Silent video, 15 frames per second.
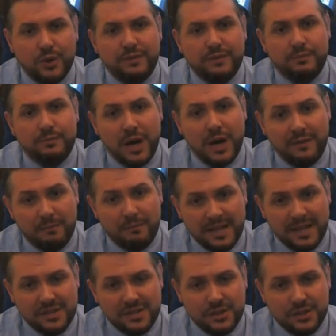read private
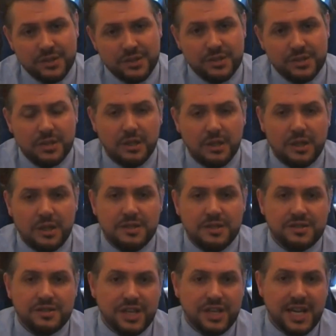messages,
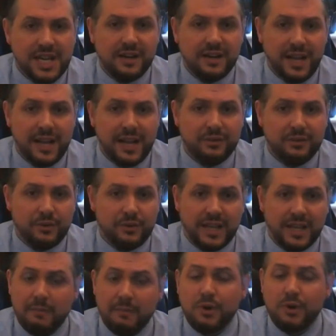see and hear through the
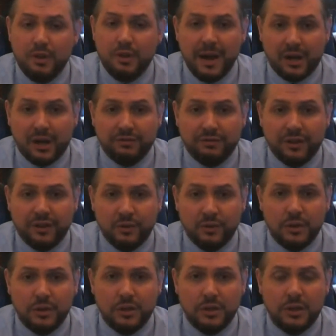camera and the
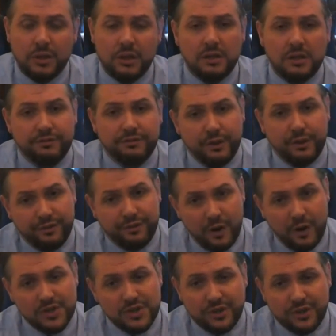microphone, view
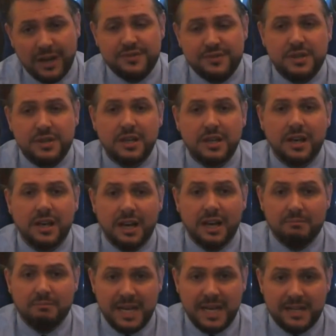photographs
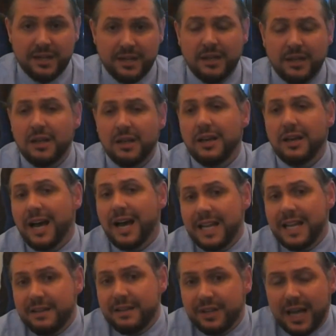and media, and
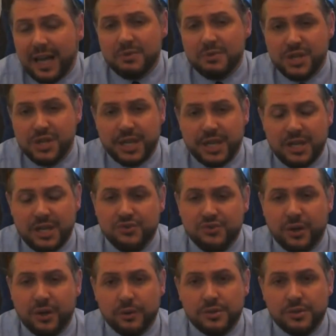even capture your
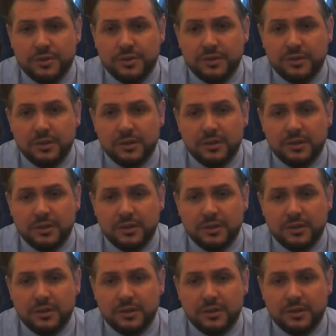keystrokes.